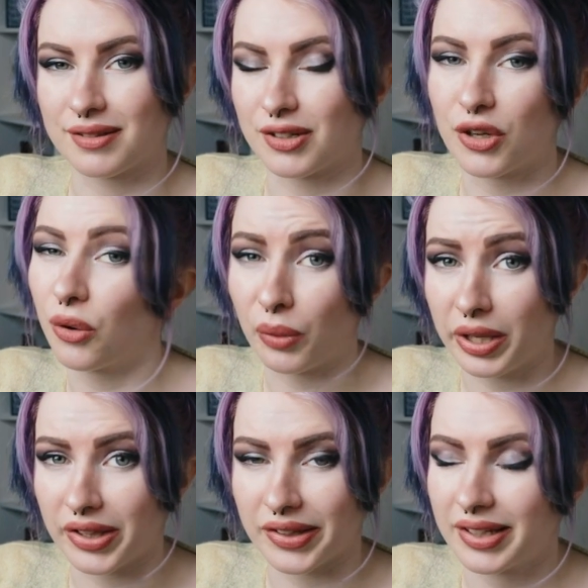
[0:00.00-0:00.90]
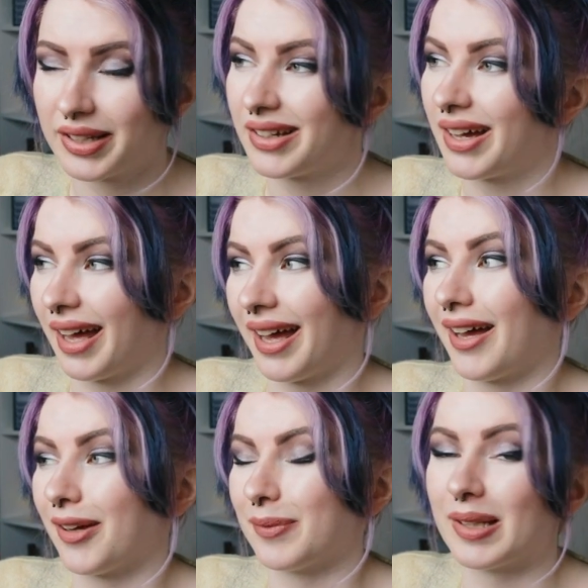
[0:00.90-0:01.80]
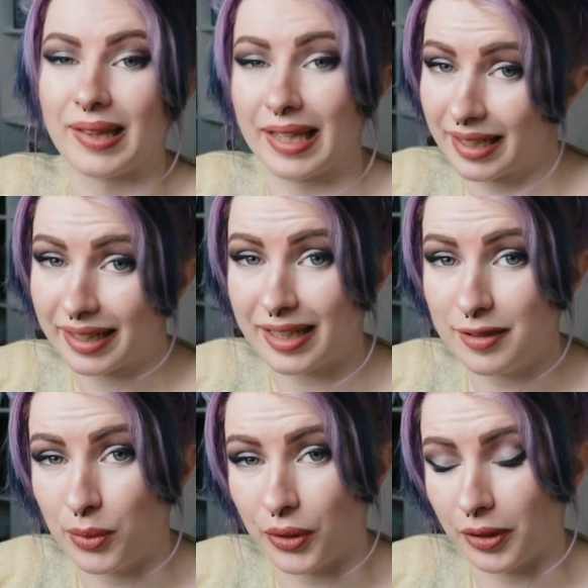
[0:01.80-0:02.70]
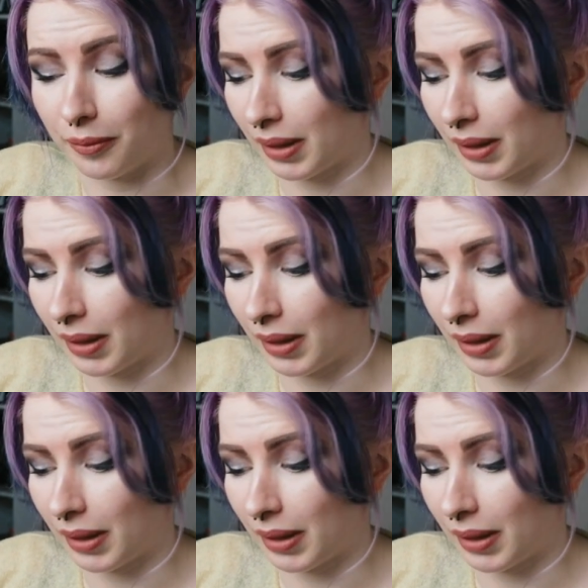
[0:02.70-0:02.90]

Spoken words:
to go with it, like a keyboard and